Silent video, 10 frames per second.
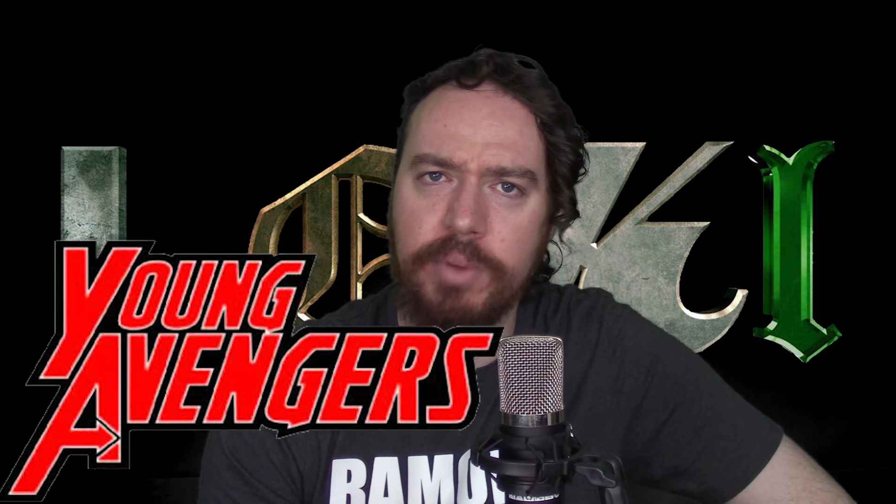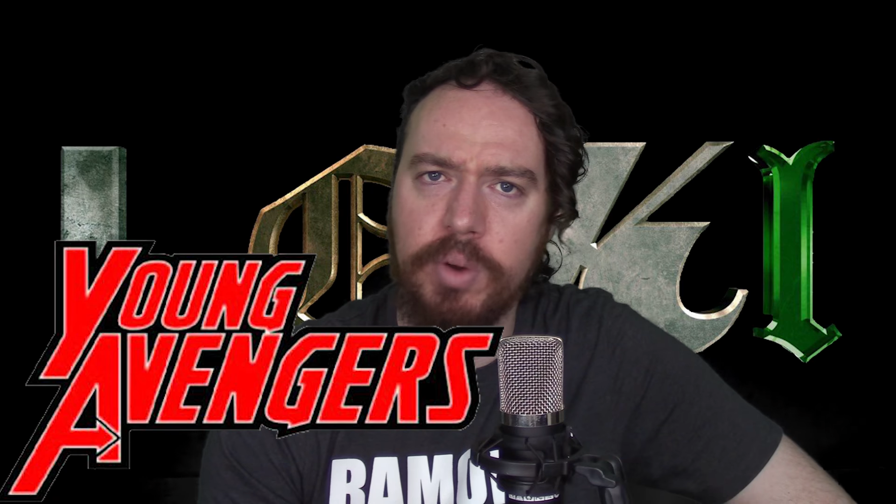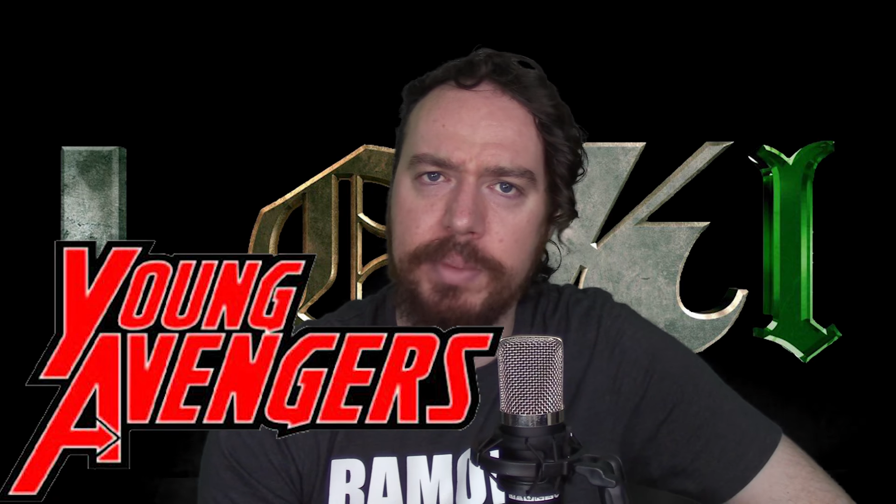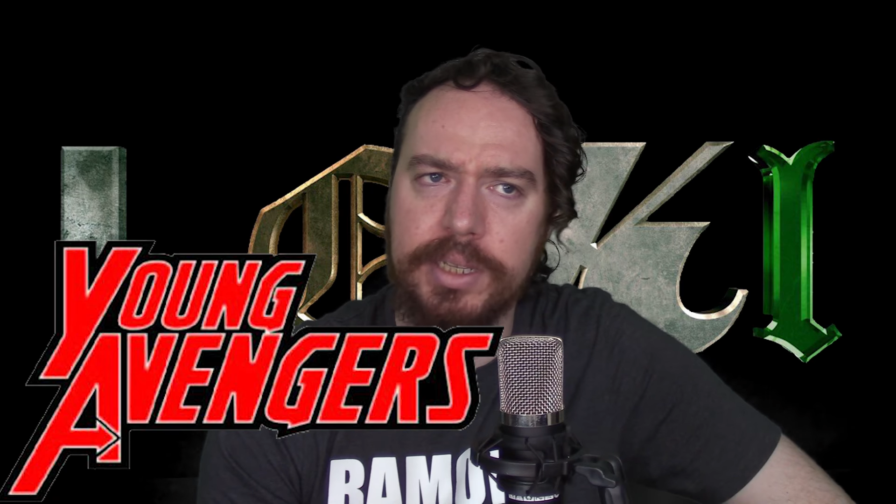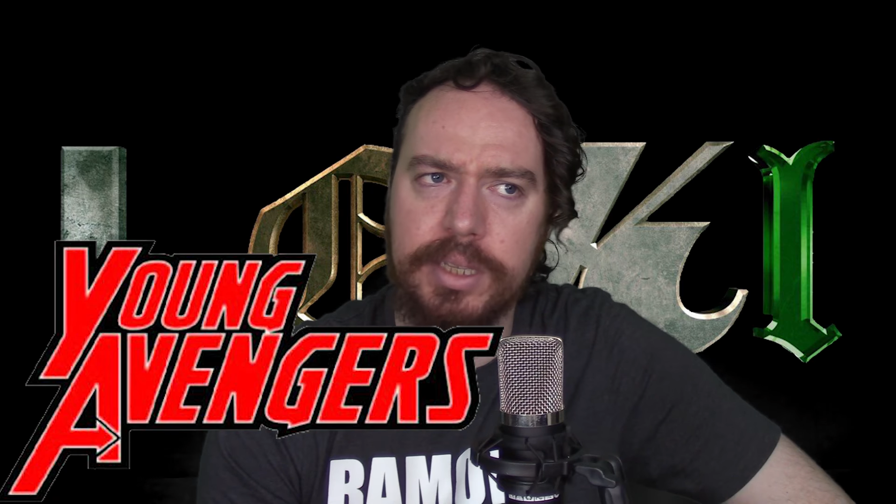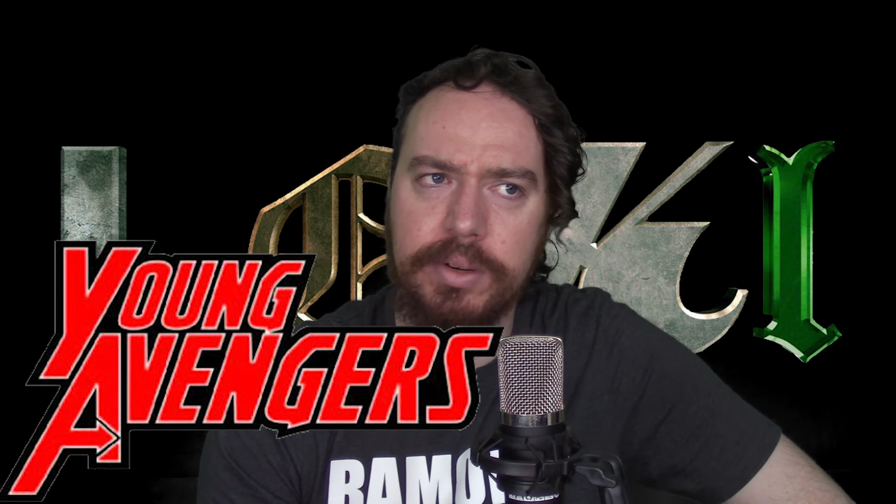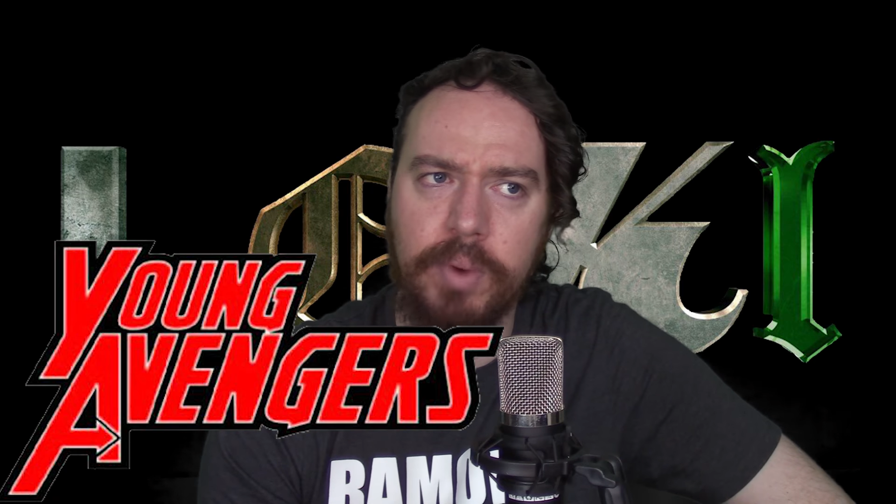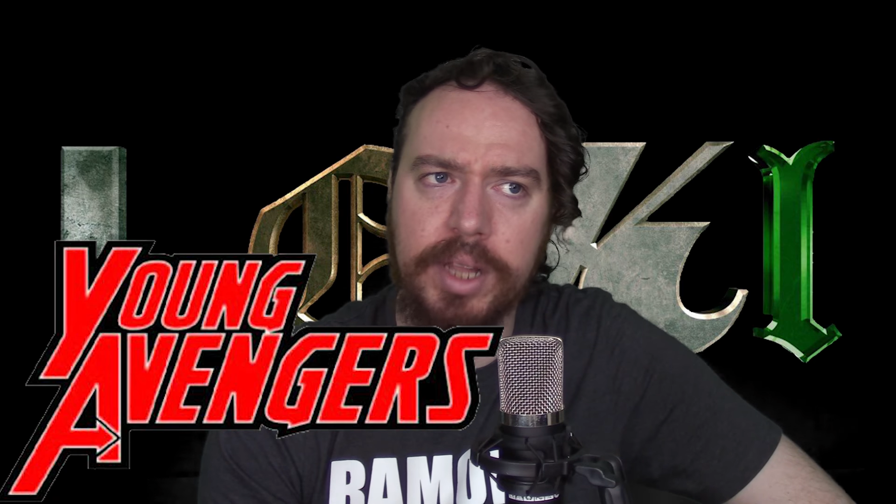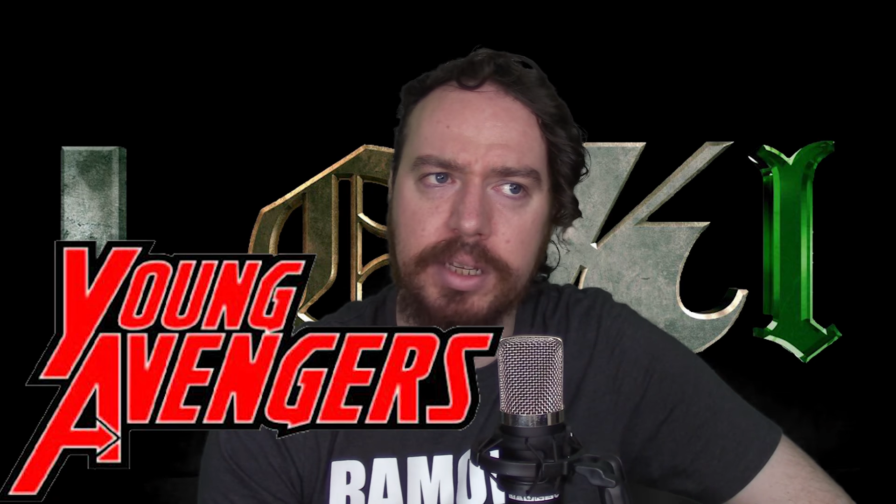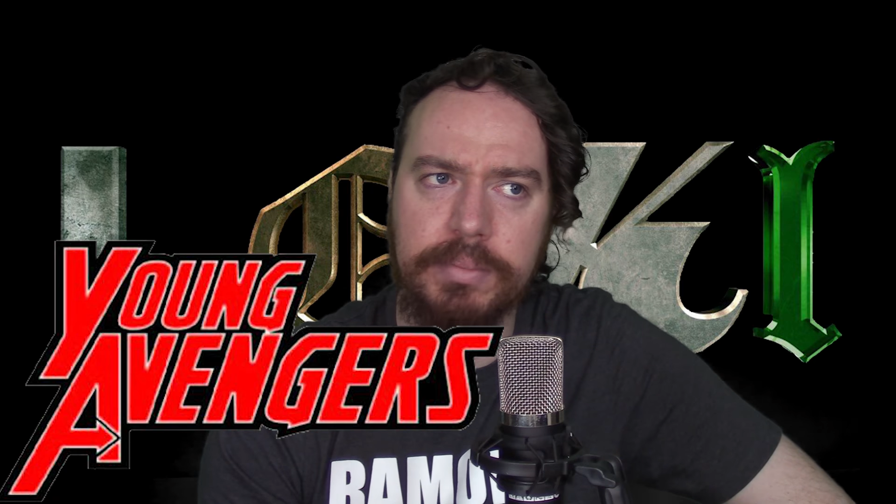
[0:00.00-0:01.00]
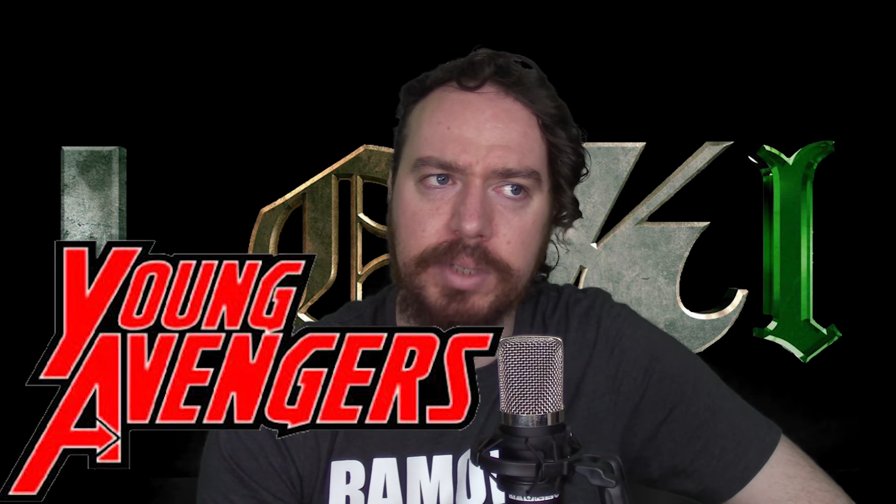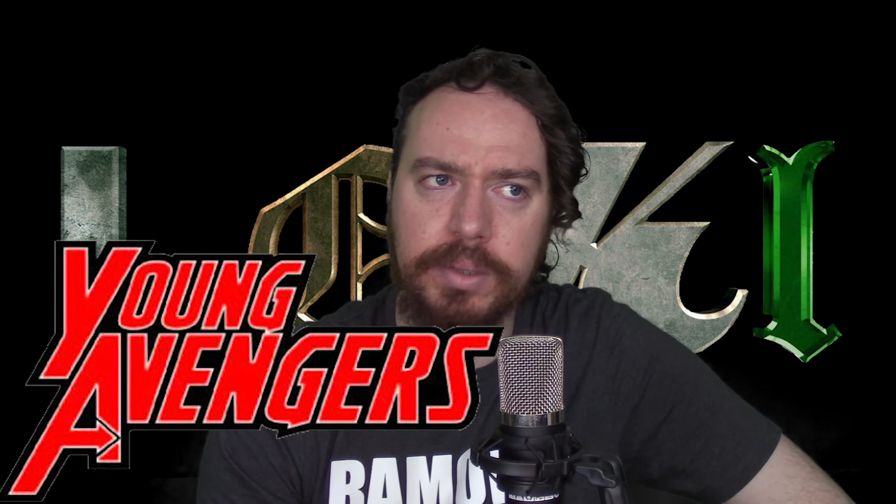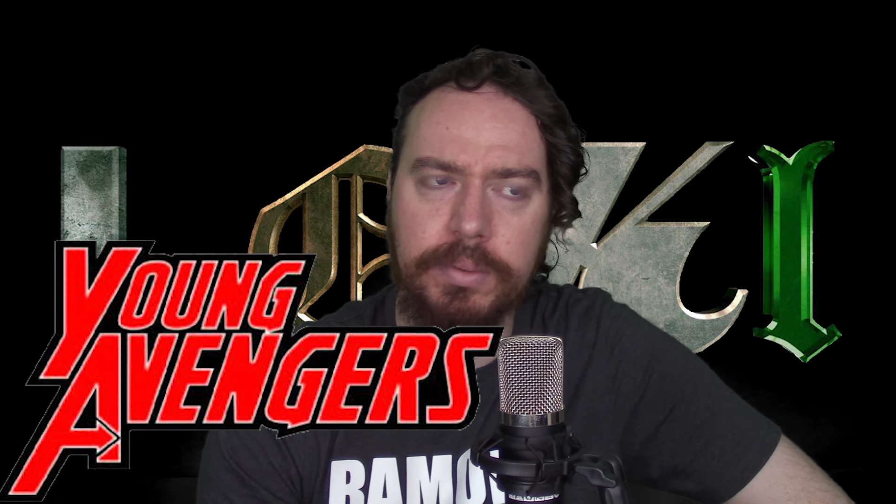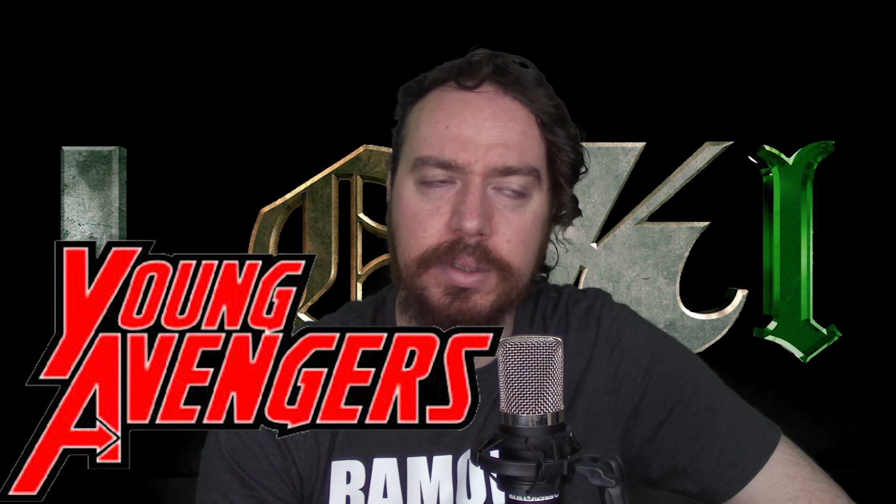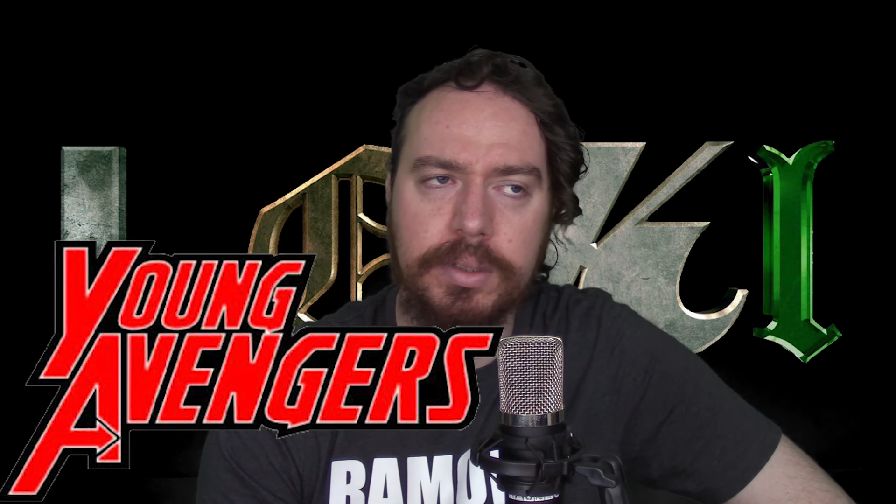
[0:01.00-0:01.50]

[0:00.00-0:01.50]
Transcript: Mobius had wanted him to.